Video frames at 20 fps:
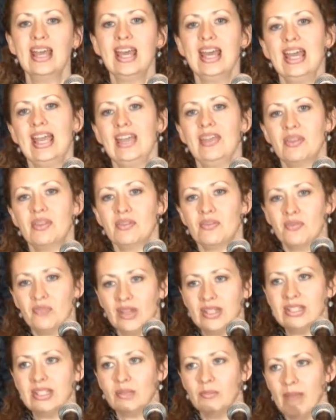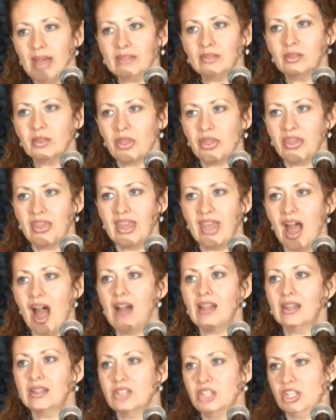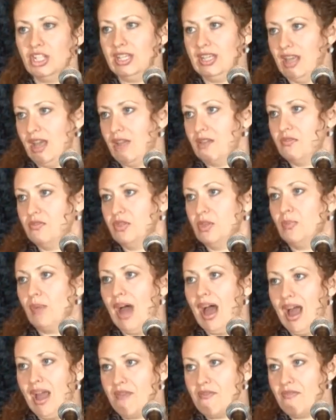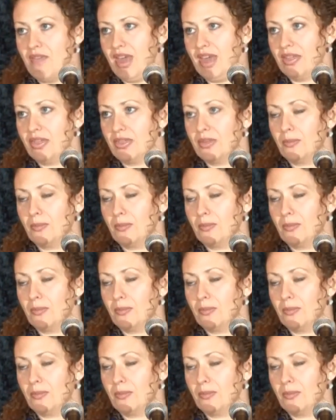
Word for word: in the fundamental theology of the Baha'i faith.